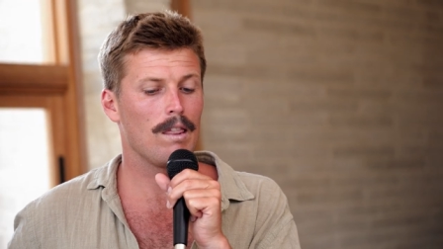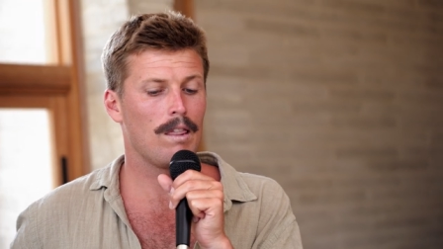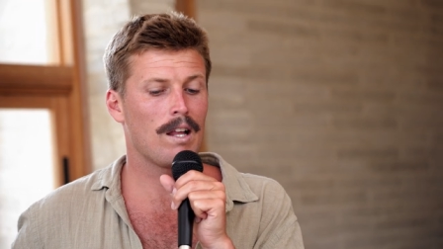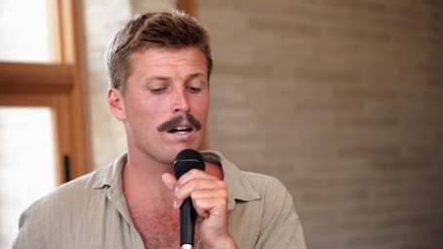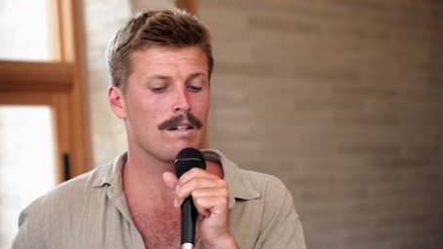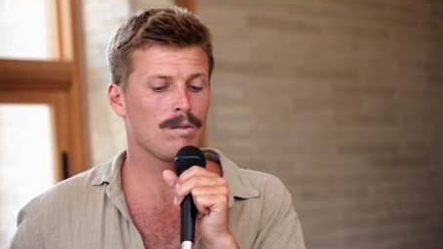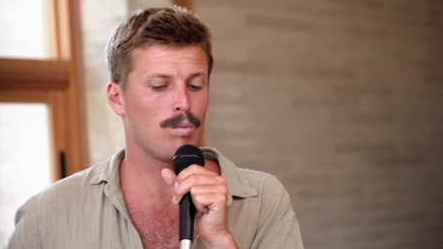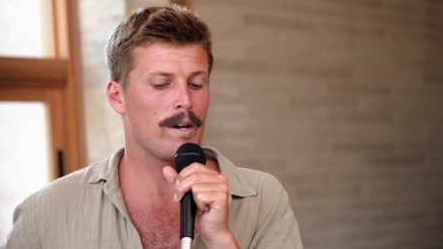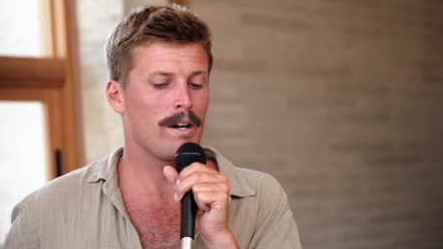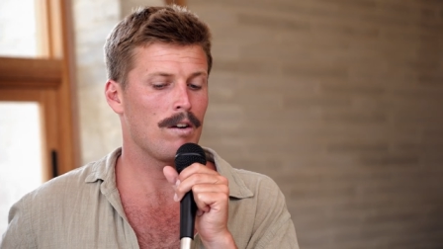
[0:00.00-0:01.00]
luck is
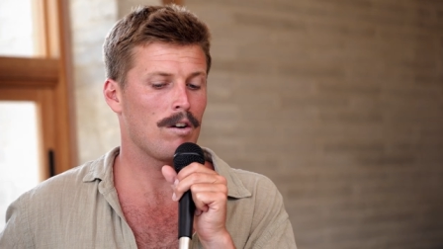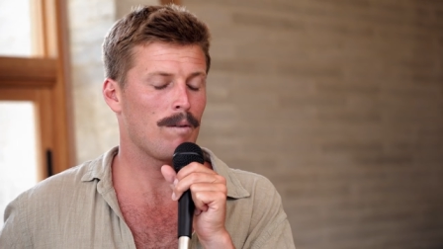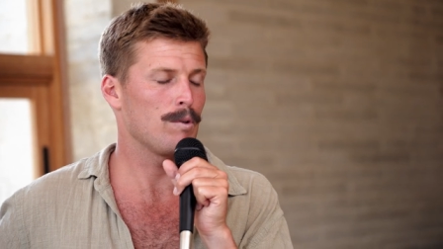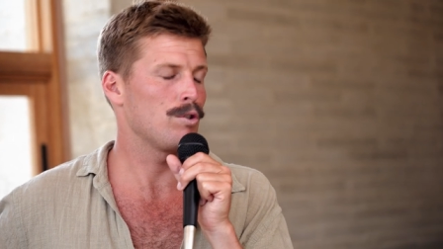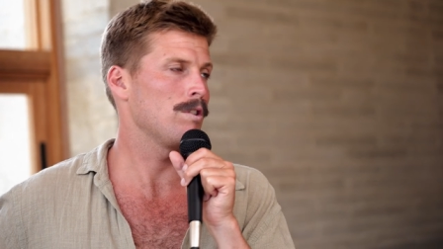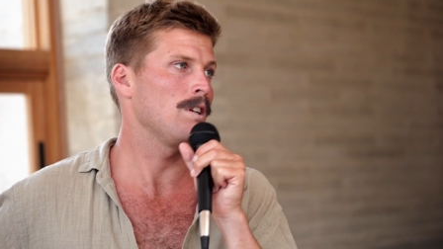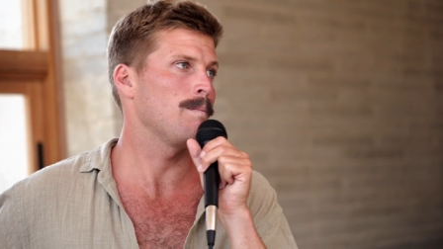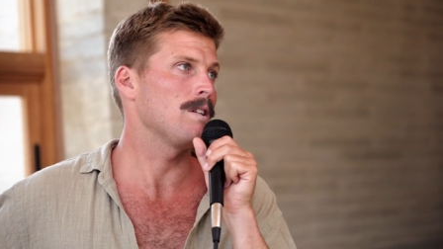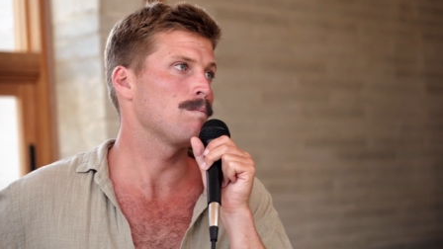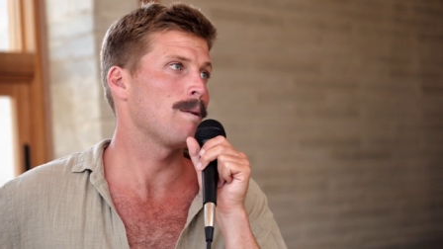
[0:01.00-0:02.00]
where opportunity
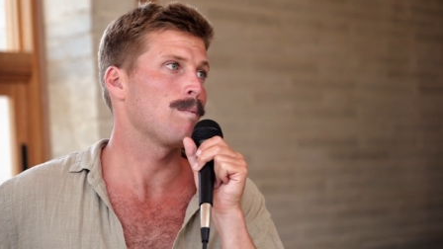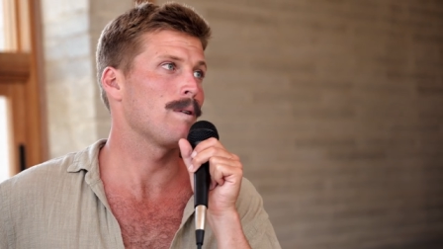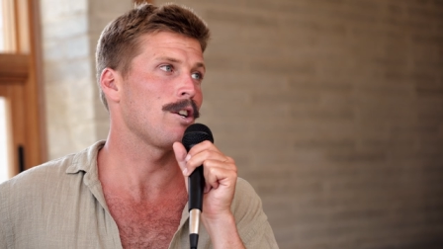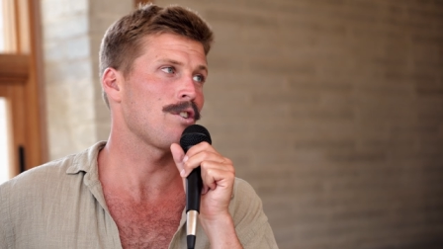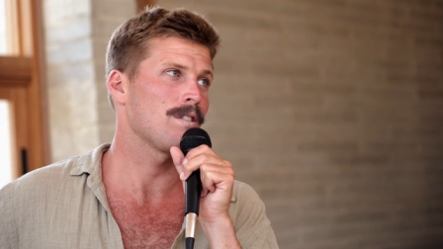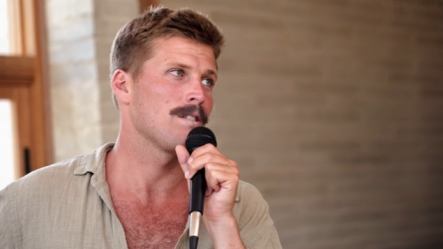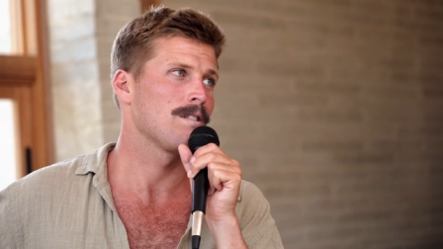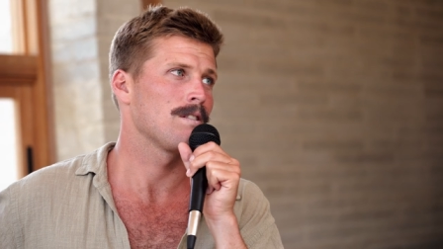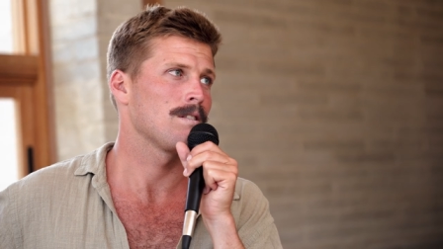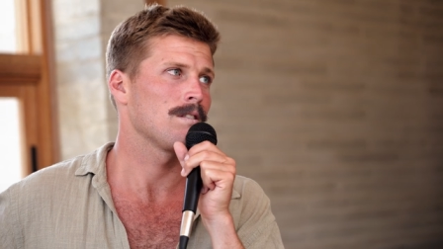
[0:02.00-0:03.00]
meets preparation.
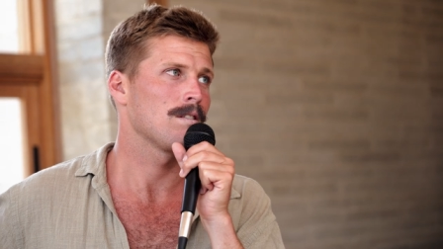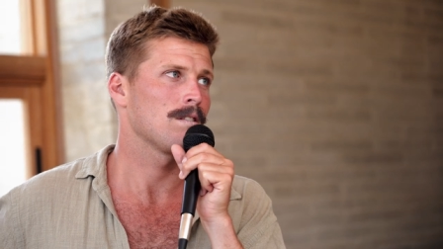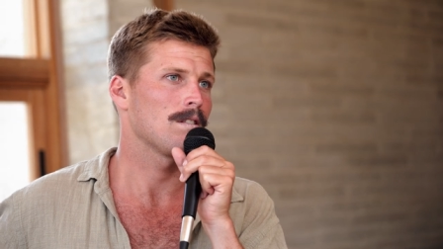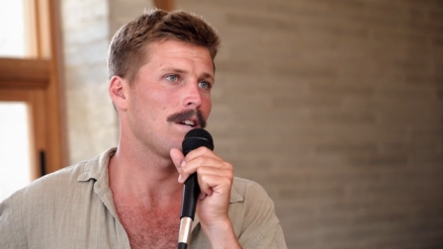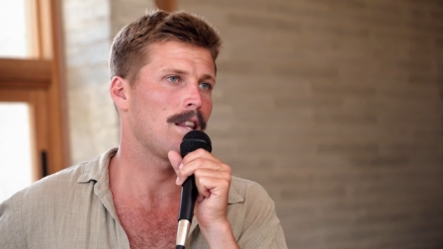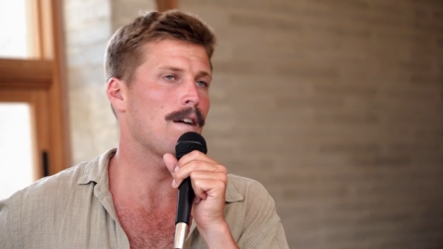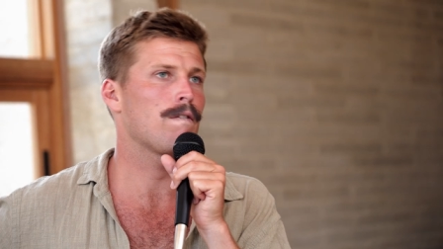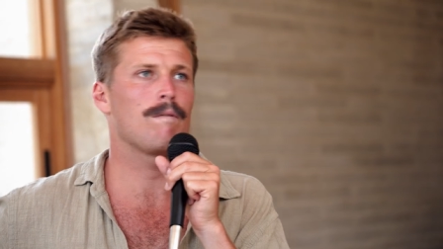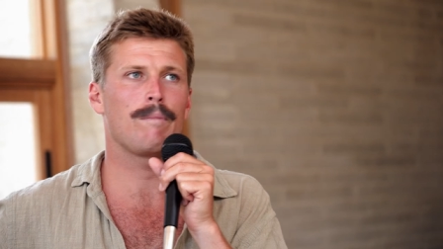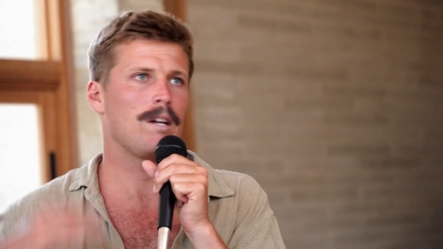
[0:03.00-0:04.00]
Yeah, and
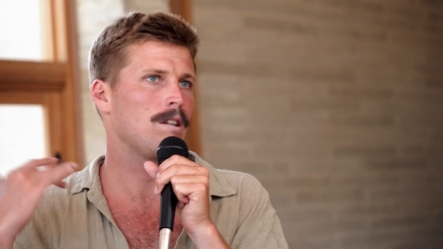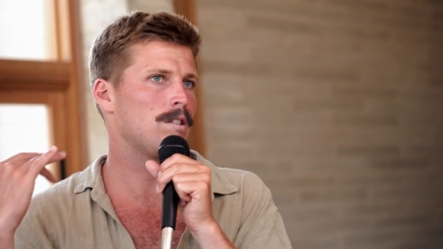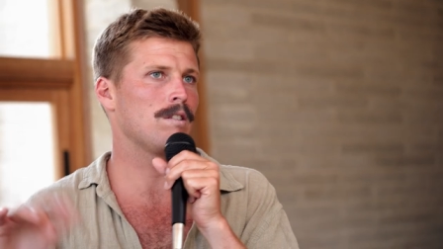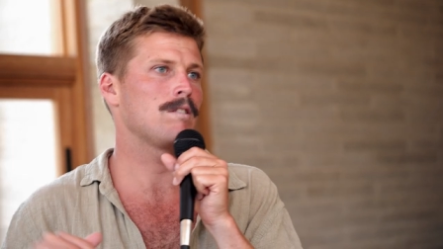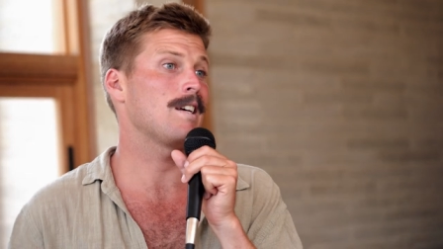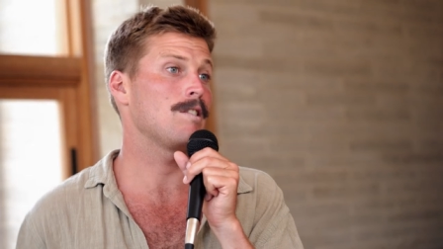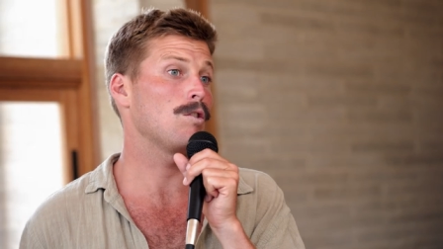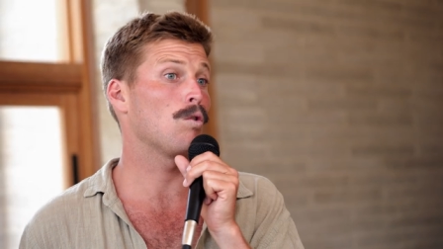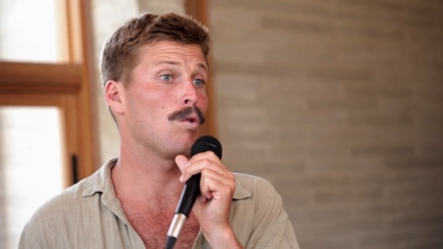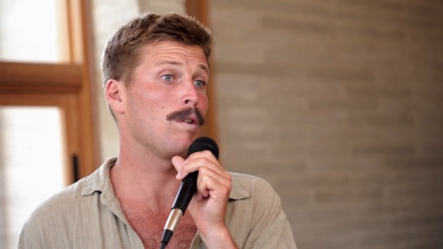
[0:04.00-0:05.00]
that for me just says
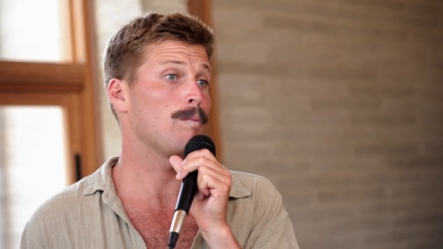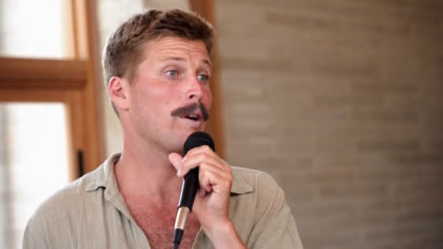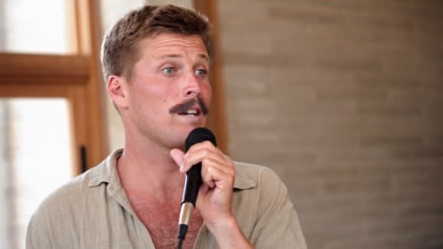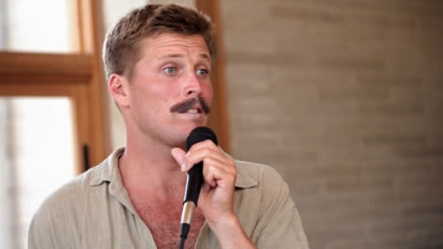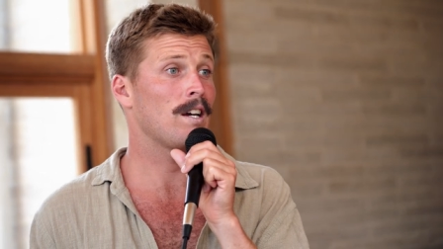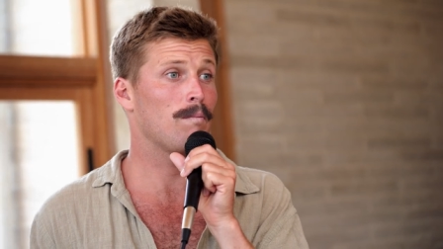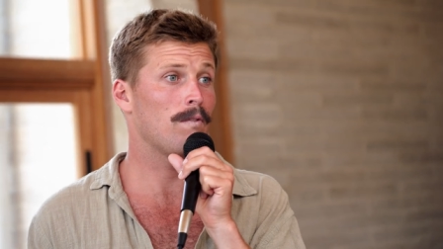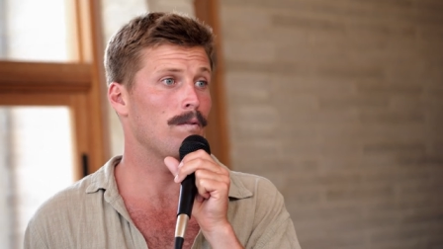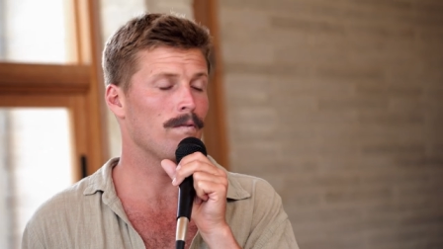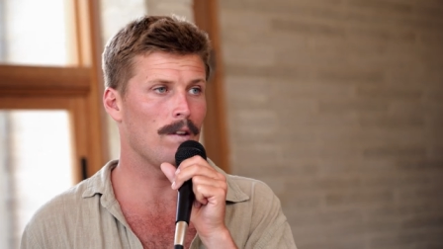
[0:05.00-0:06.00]
it all. And when I say
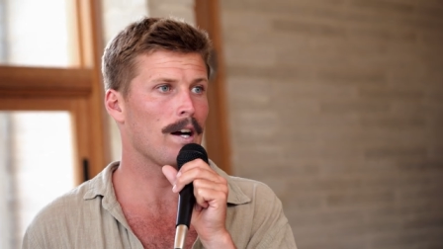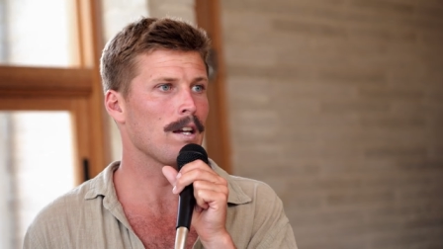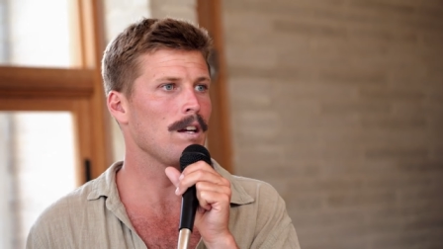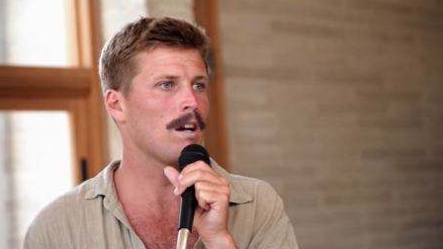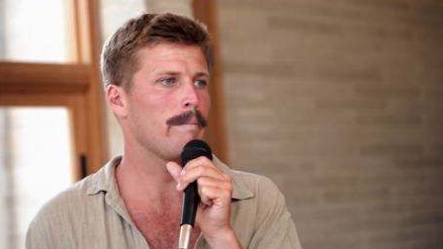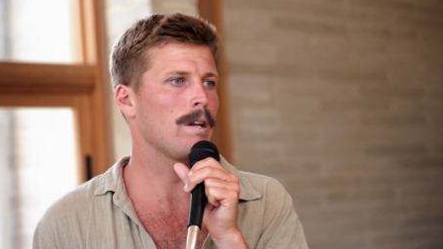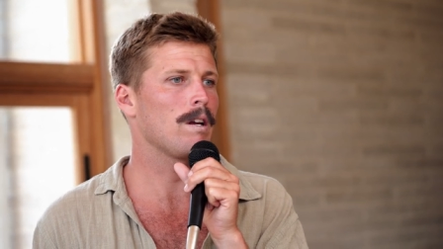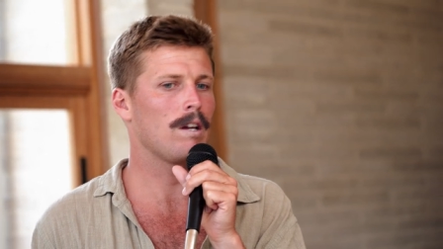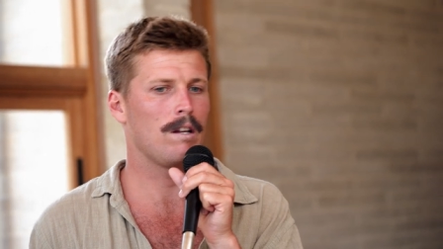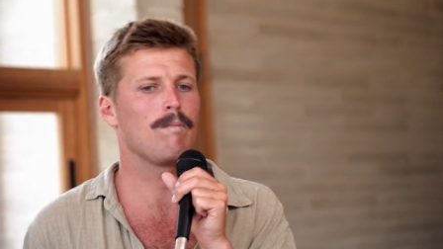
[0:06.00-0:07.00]
I'm lucky, I mean
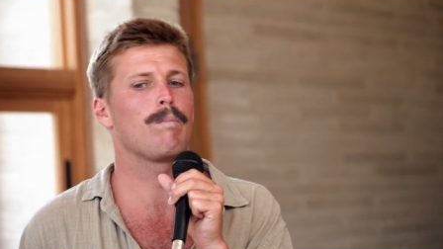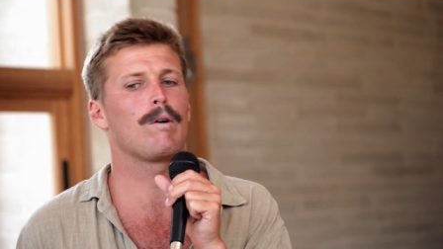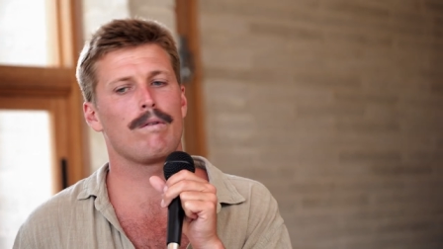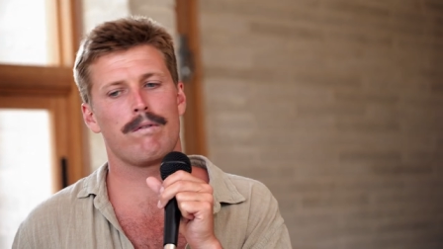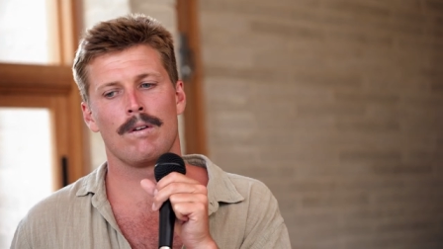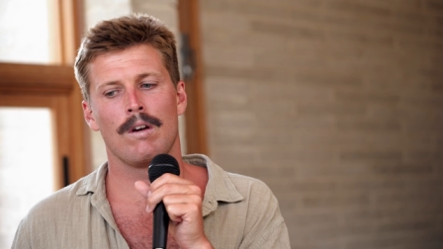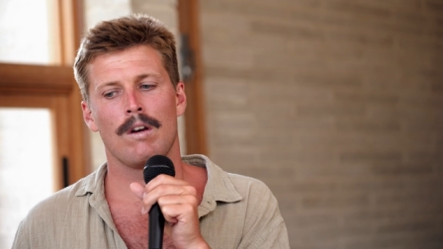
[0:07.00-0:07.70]
it in both.